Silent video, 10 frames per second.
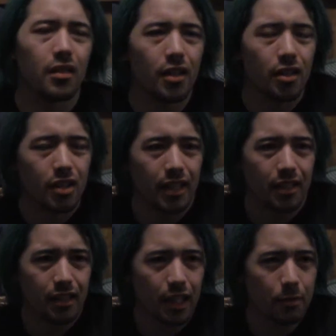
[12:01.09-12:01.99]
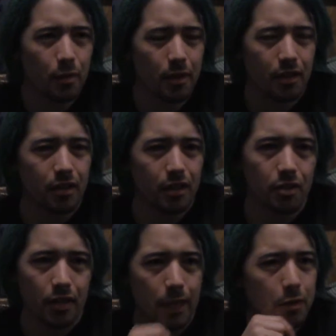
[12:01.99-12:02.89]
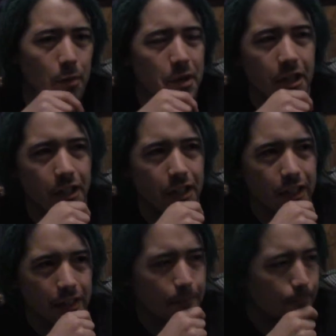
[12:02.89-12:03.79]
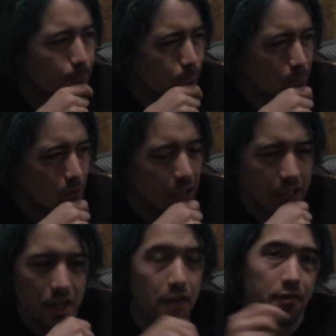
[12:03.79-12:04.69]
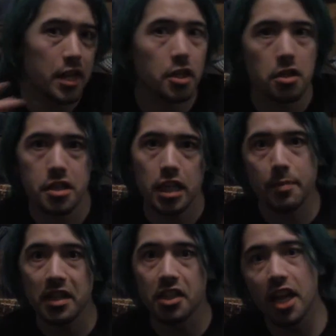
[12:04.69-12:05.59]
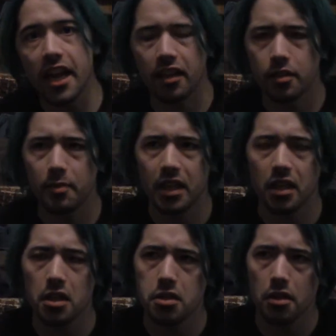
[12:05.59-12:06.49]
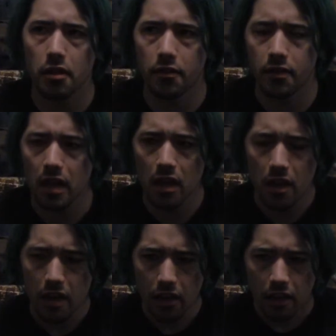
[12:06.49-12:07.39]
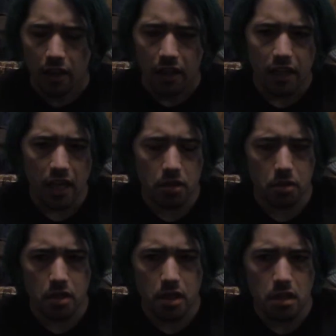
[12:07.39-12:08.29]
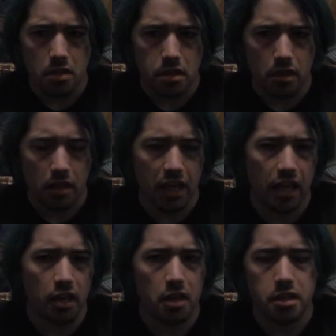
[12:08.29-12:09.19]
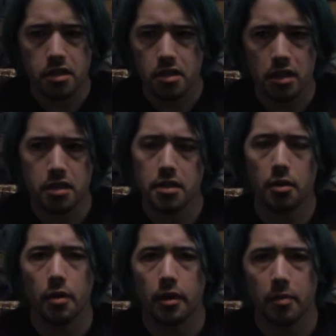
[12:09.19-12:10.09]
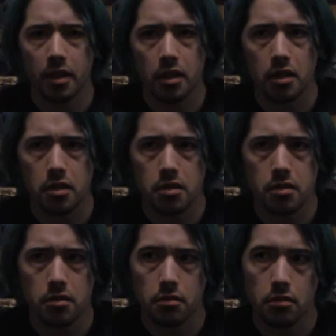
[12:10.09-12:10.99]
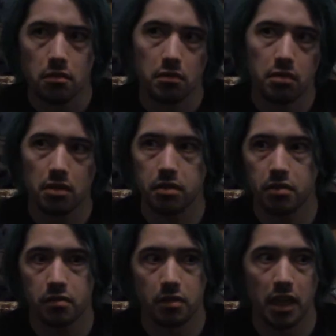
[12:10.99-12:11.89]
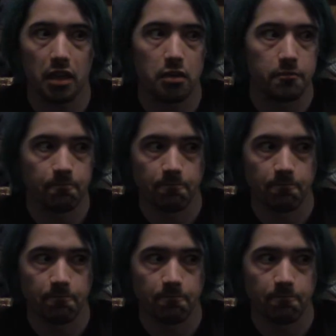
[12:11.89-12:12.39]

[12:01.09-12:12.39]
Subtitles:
like, Captain America, like, okay, the Avengers need to be checked because of casualties and the chaos ensuing, because, well,